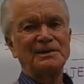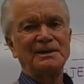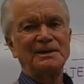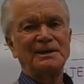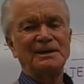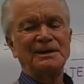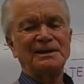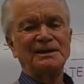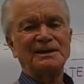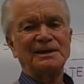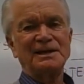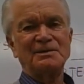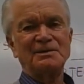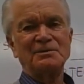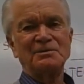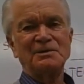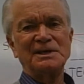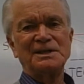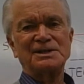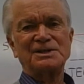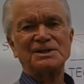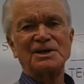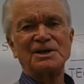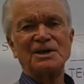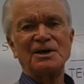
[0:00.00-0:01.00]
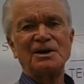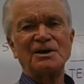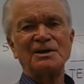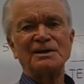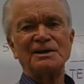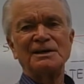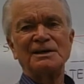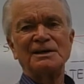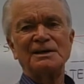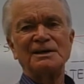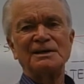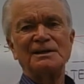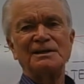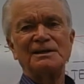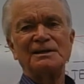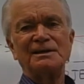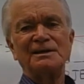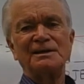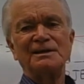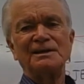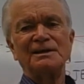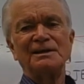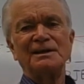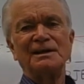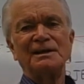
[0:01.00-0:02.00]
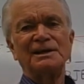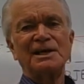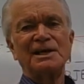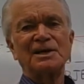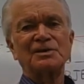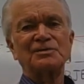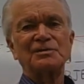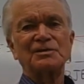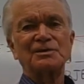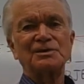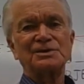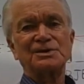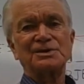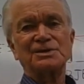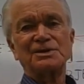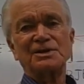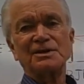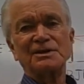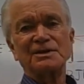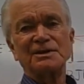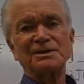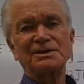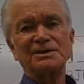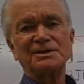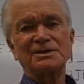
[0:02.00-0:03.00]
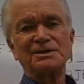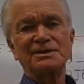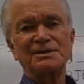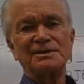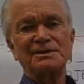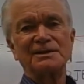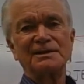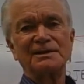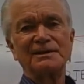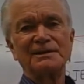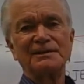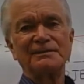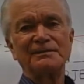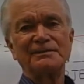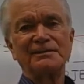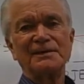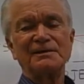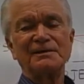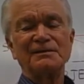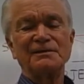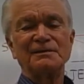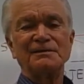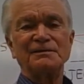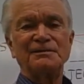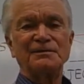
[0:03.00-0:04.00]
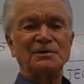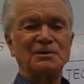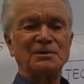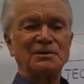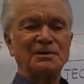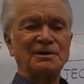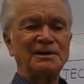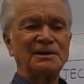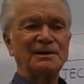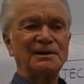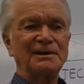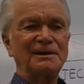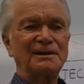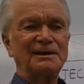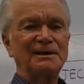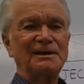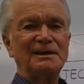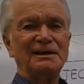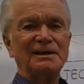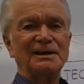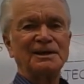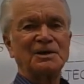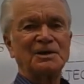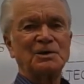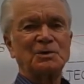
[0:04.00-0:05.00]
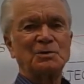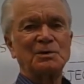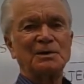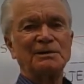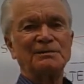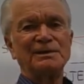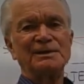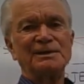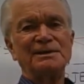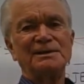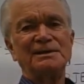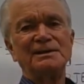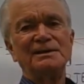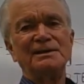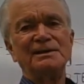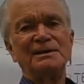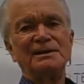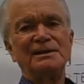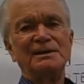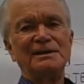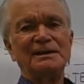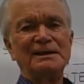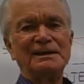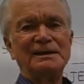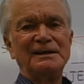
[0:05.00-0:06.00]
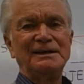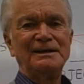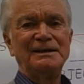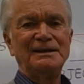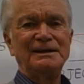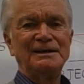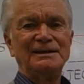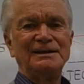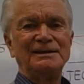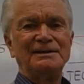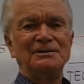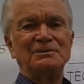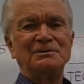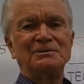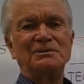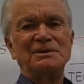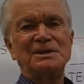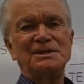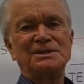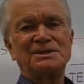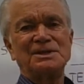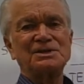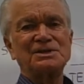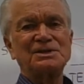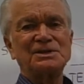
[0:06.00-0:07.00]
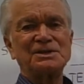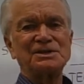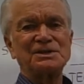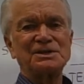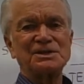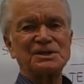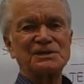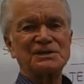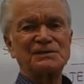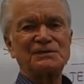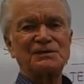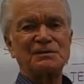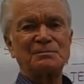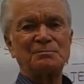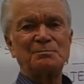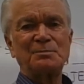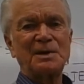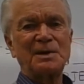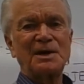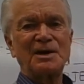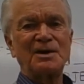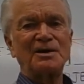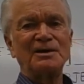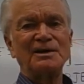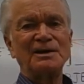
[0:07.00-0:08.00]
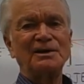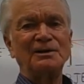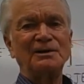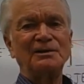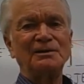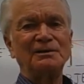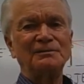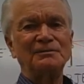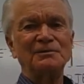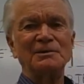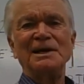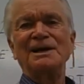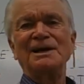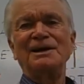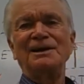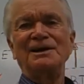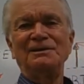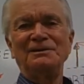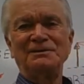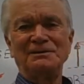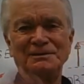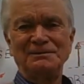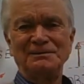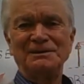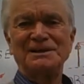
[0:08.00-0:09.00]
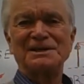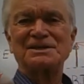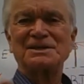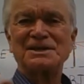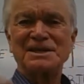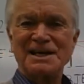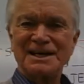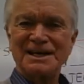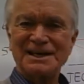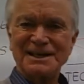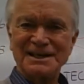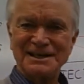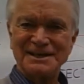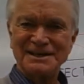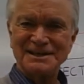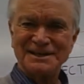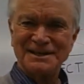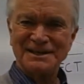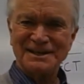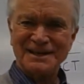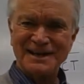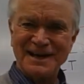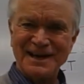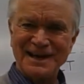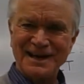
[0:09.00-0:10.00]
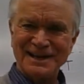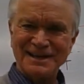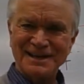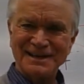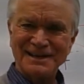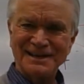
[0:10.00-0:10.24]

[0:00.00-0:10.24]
that we saw in electrical circuits for equivalent resistances for parallel. Well, let's not get into that.